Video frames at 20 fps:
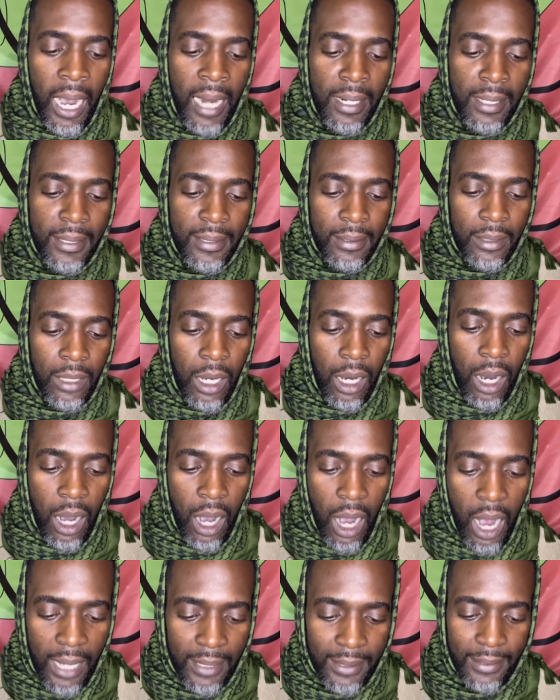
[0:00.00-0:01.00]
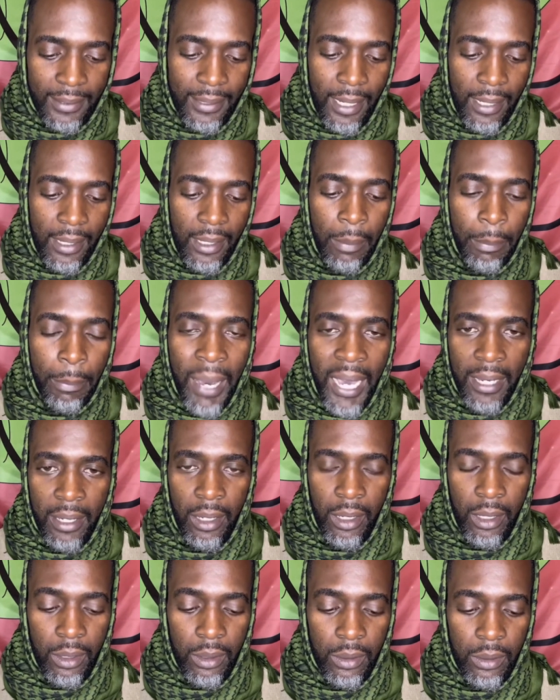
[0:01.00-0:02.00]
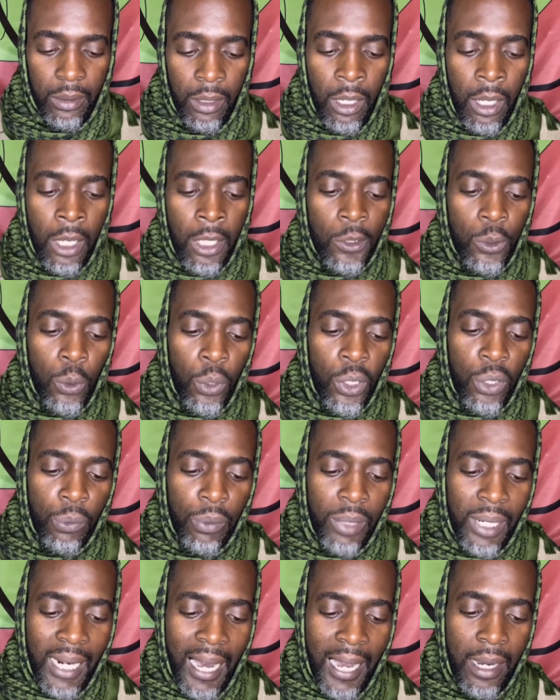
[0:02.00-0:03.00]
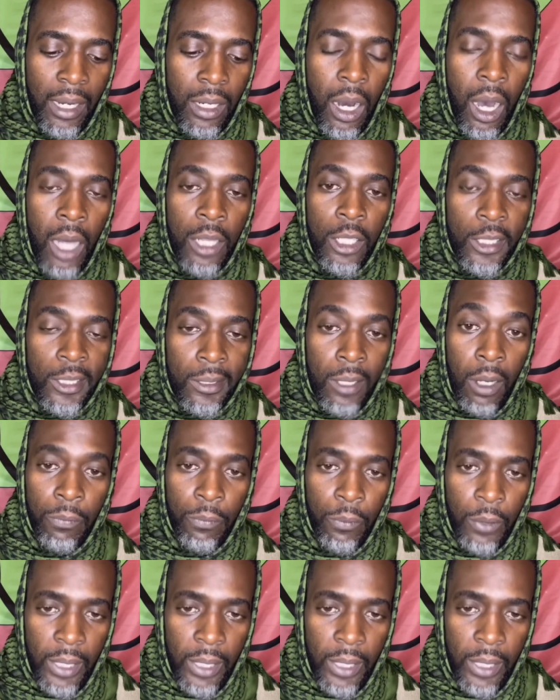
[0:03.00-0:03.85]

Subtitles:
is constantly begging, so you rely on other sovereign